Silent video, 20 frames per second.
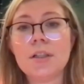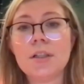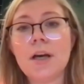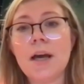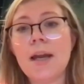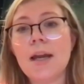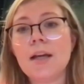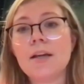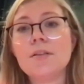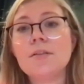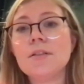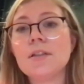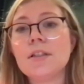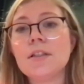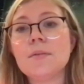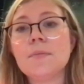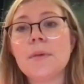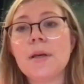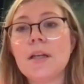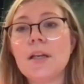
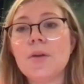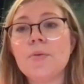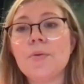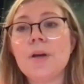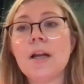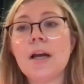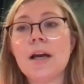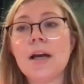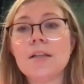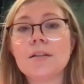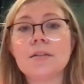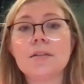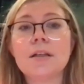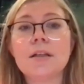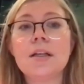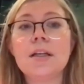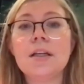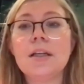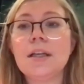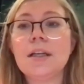diagnosis mainly relies on
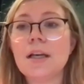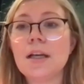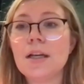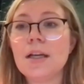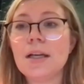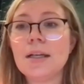clinical